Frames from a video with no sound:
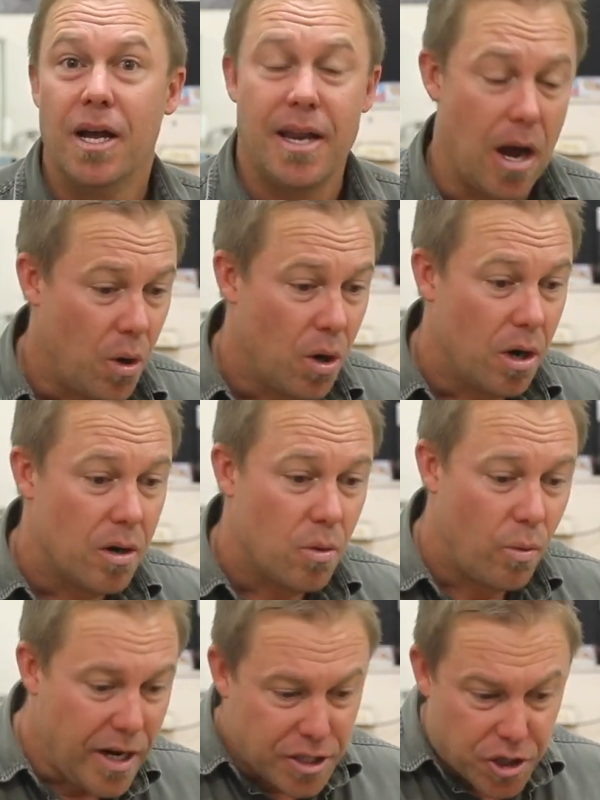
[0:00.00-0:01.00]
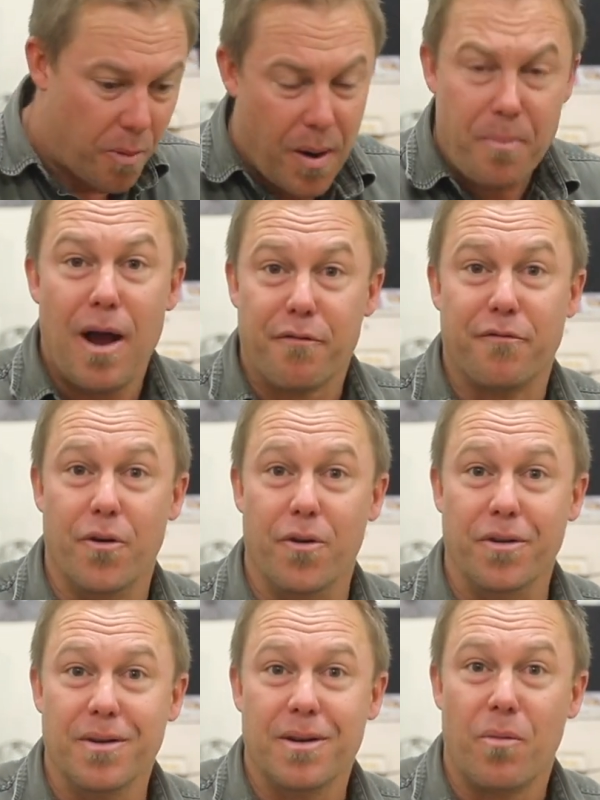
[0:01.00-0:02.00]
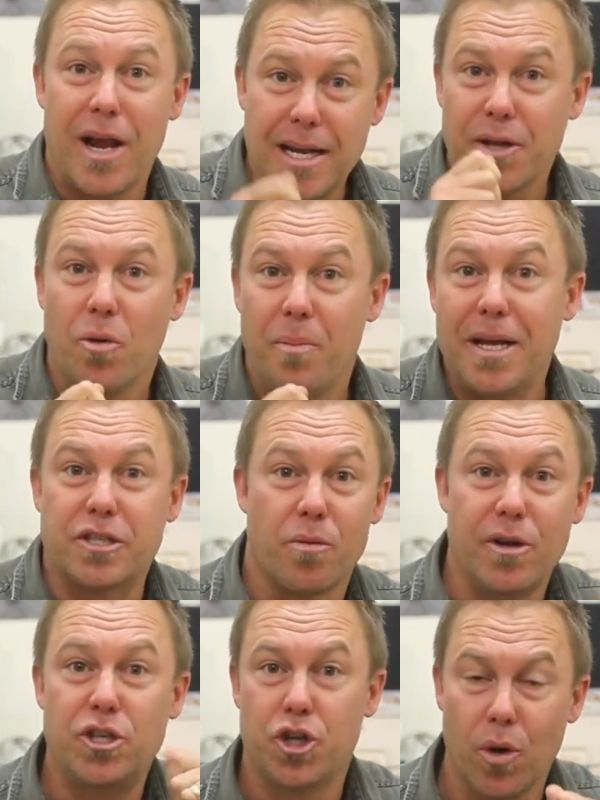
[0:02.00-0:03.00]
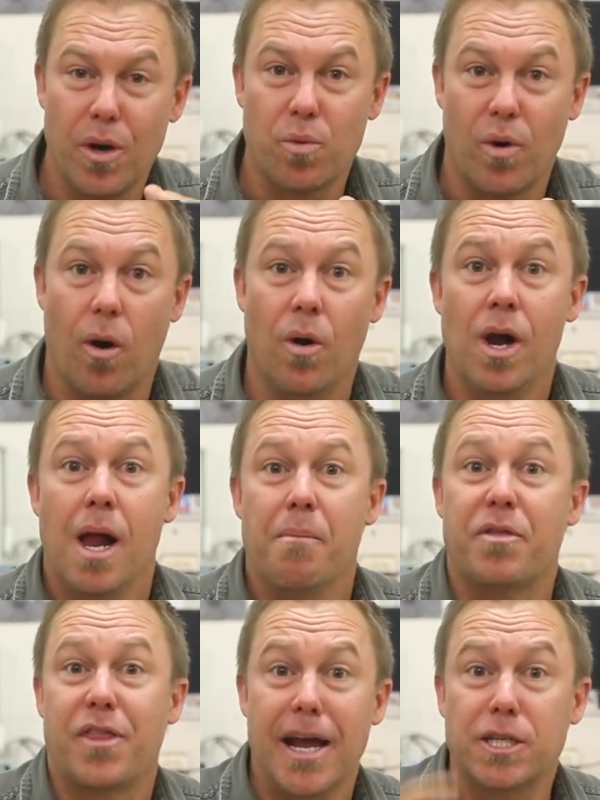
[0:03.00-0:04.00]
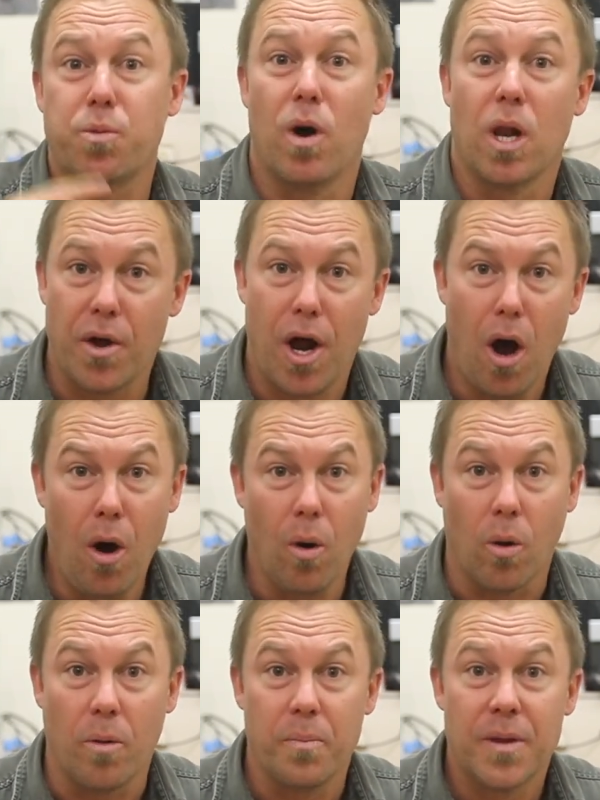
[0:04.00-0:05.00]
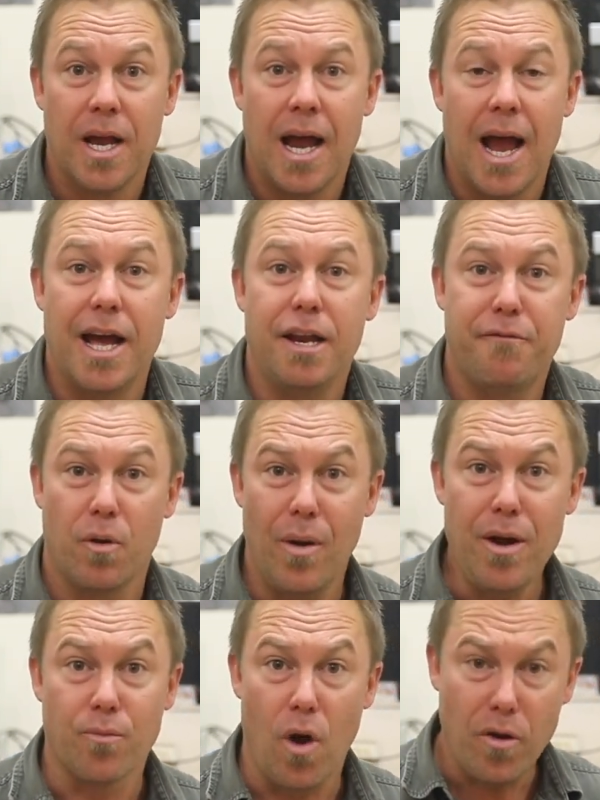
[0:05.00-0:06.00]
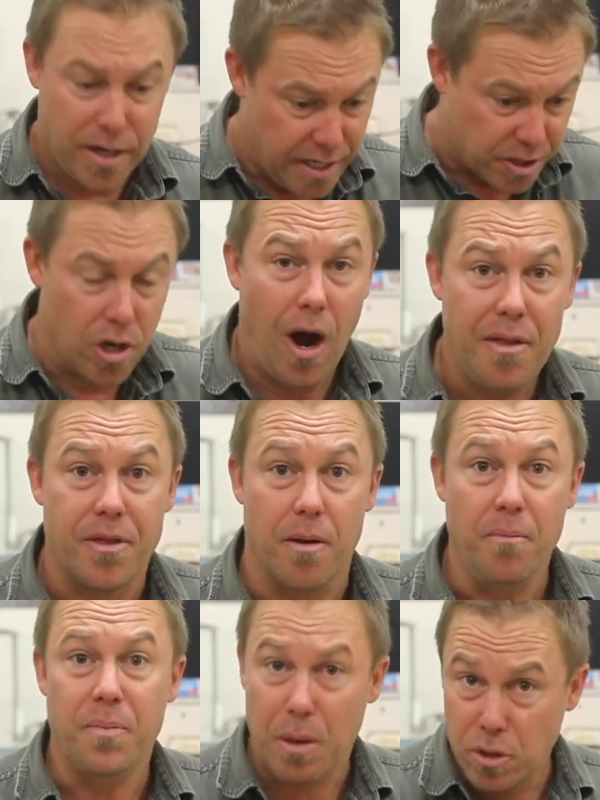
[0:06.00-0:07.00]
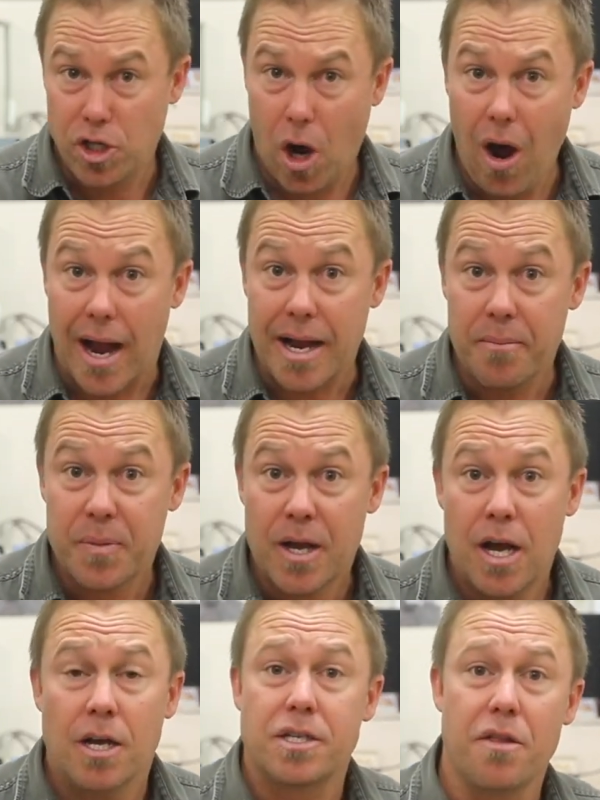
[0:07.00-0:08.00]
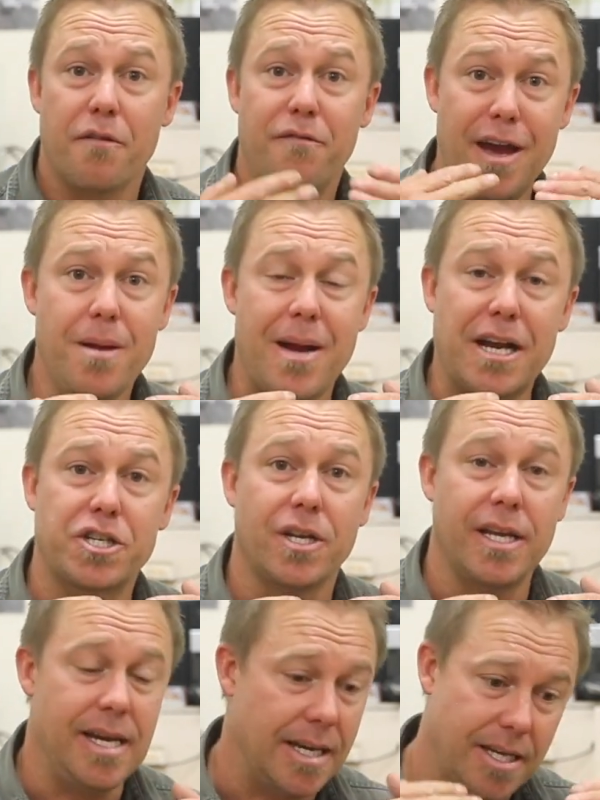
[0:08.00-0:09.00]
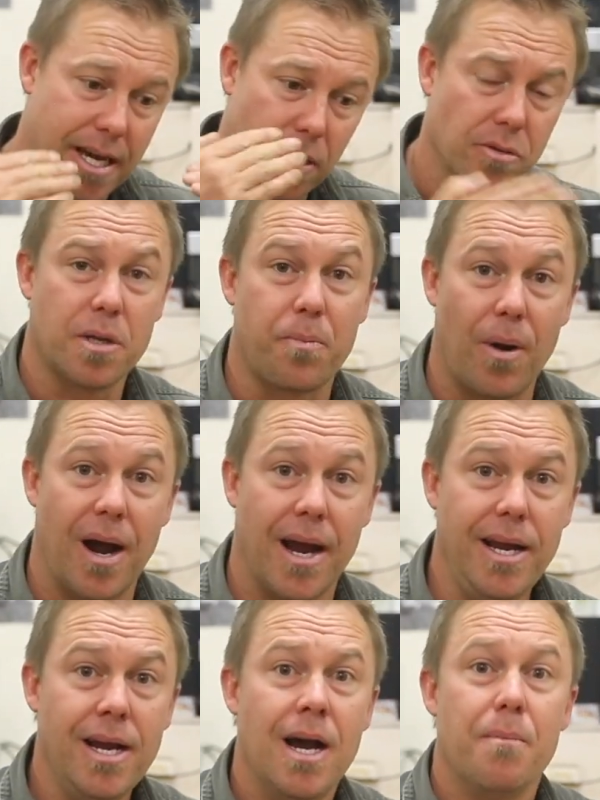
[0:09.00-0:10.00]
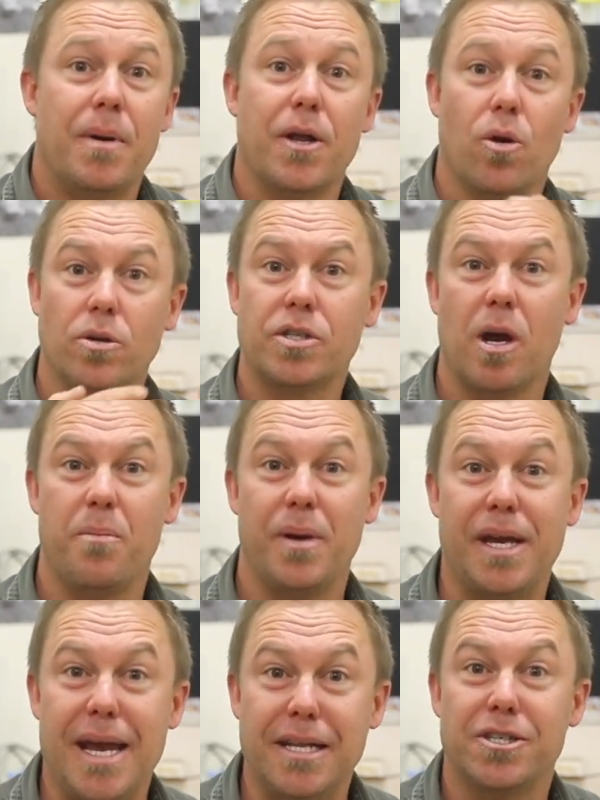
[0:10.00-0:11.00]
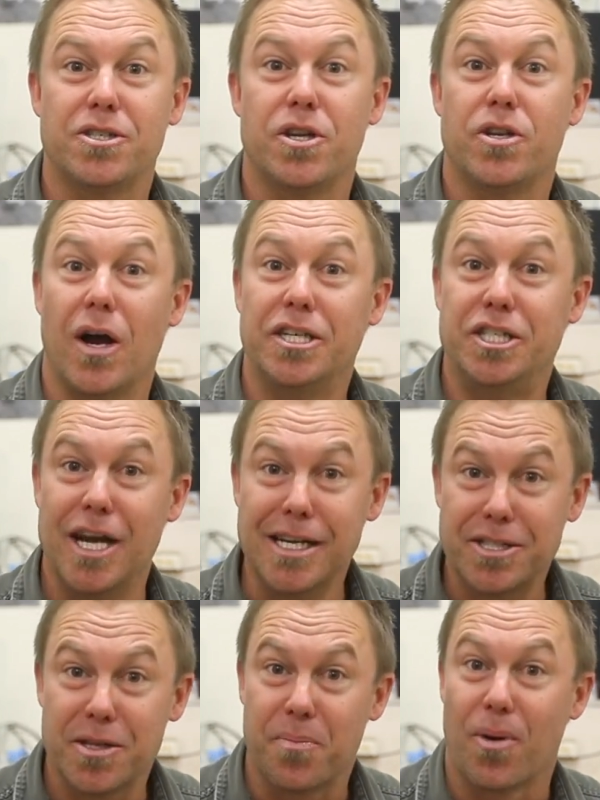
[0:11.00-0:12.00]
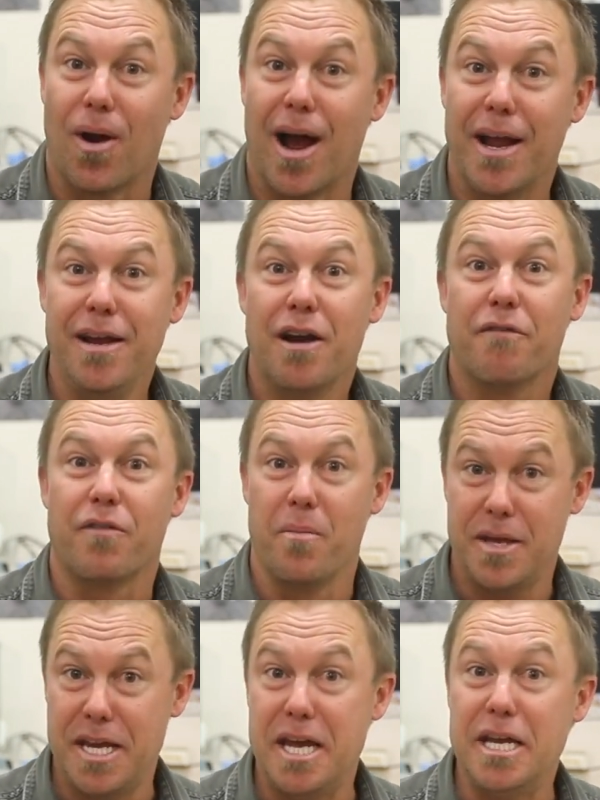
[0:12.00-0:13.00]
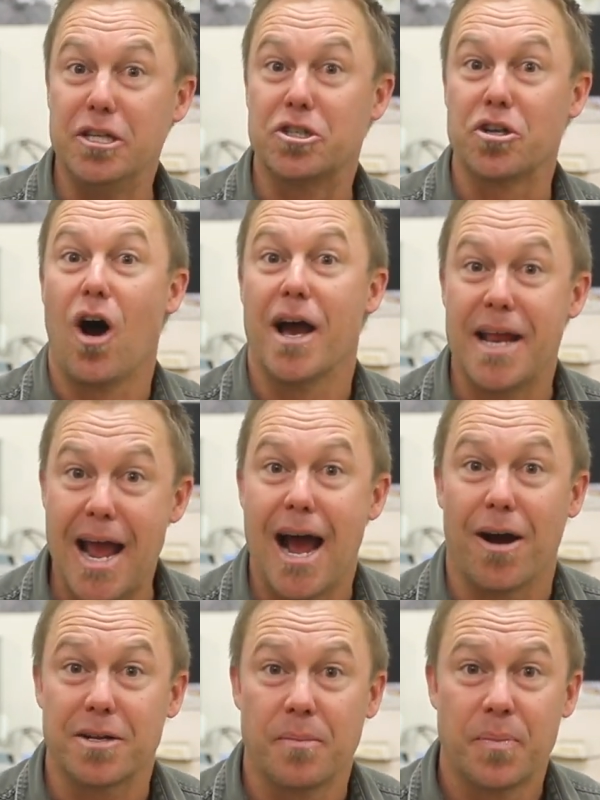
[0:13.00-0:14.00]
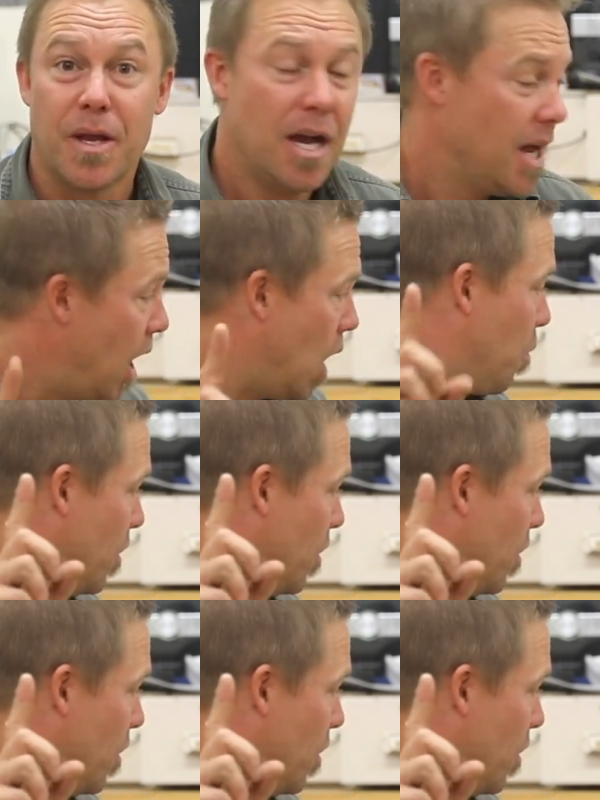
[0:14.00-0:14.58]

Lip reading: Now, we chop up our food. We eat little bits and we chew it well, but they swallow it whole. And if it went rotten inside them, they would die. So the venom actually, it kills the prey, but it also begins to digest the prey from the inside out. I